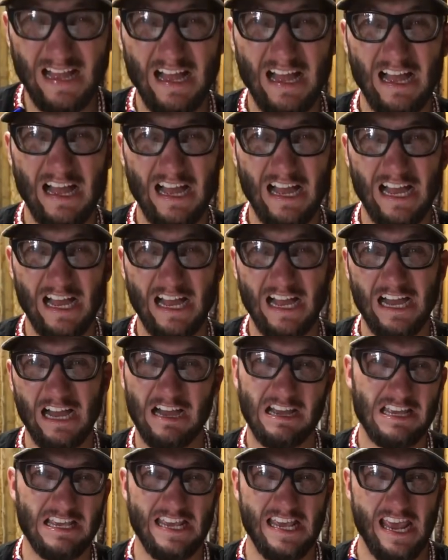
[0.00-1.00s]

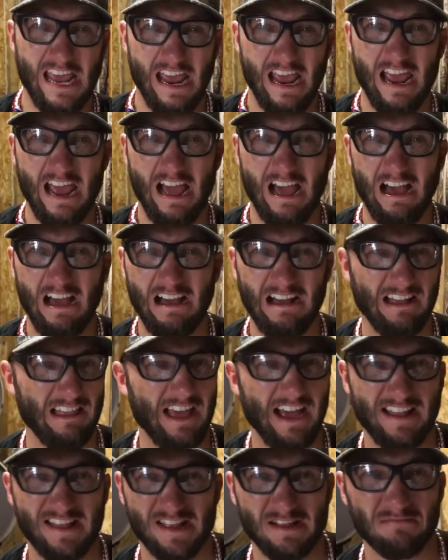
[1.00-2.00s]
Ah, yeah,
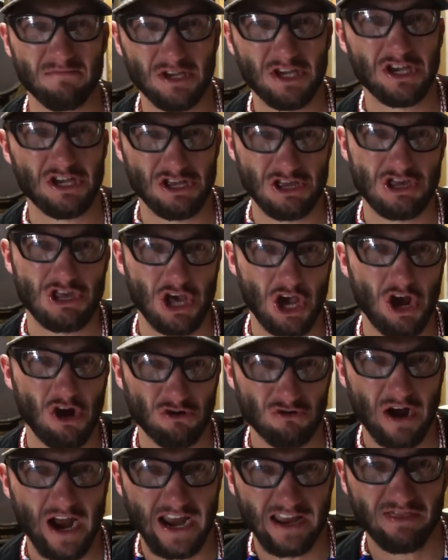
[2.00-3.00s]
that's some good Joe
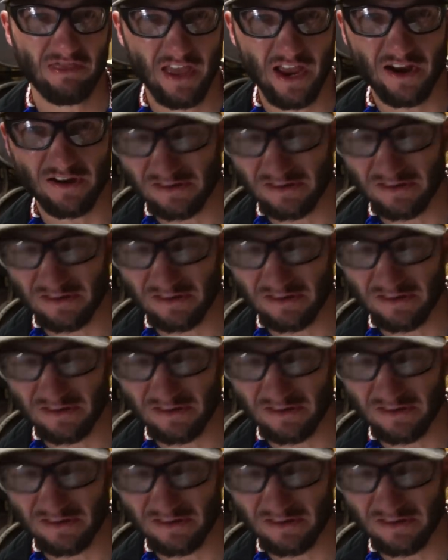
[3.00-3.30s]
right there,